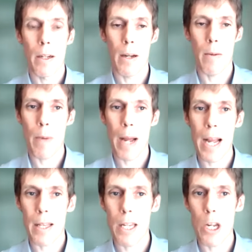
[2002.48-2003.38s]

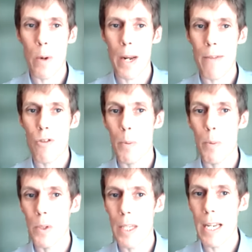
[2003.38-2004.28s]
at the
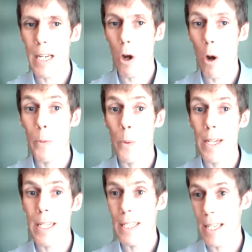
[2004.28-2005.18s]
UNFCCC
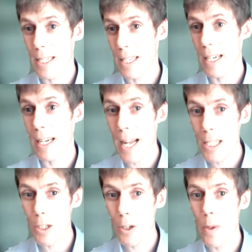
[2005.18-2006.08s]
COP26 in
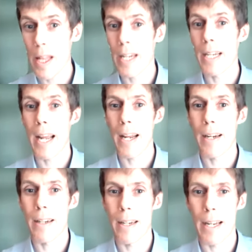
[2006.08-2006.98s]
Glasgow, and then
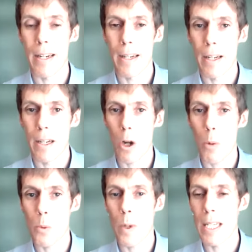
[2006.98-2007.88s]
again in
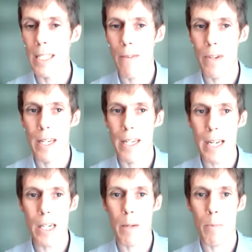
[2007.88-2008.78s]
COP27 in
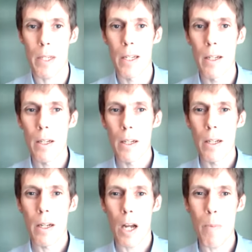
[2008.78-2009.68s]
Egypt,
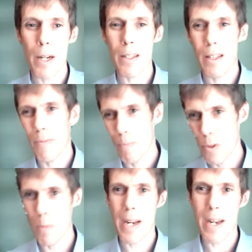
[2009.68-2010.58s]
among the,
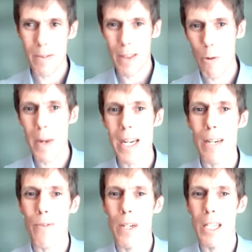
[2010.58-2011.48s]
you know, there are many
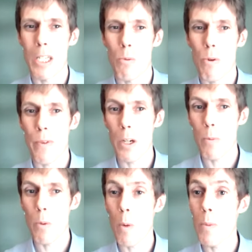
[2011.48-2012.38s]
differences that were revealed,
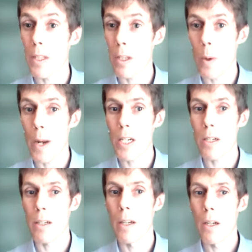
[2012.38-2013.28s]
but one was the
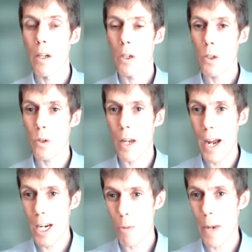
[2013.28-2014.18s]
question, should
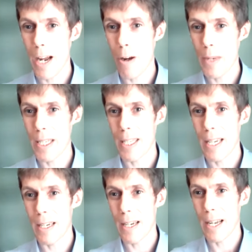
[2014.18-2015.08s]
hydropower be
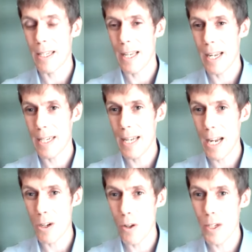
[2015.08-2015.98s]
seen as a
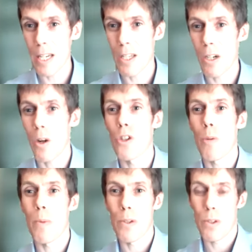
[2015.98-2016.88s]
technology that
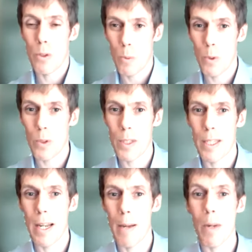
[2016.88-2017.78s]
contributes towards
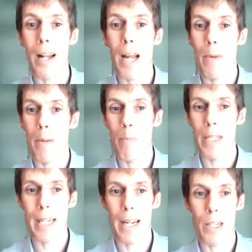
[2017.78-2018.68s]
climate
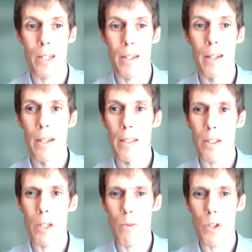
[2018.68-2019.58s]
mitigation?
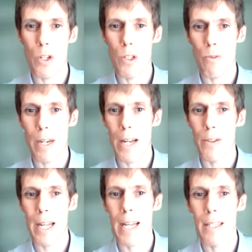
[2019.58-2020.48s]
Does it reduce
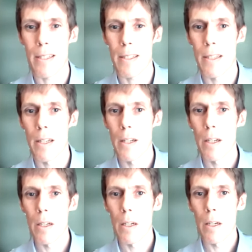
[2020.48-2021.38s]
greenhouse gases?
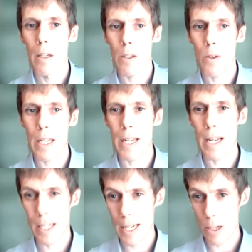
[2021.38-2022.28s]
So the
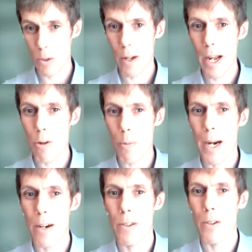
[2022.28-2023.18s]
International
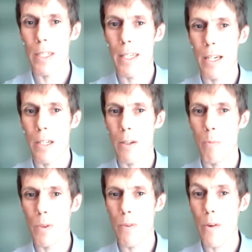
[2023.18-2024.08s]
Hydropower Association
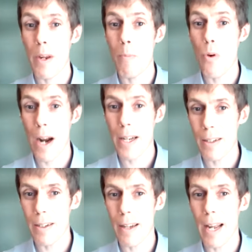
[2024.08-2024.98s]
was very
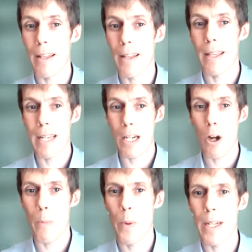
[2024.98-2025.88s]
present at the
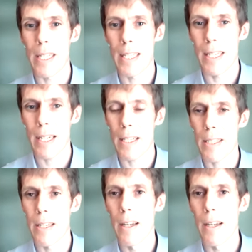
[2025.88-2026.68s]
COP26,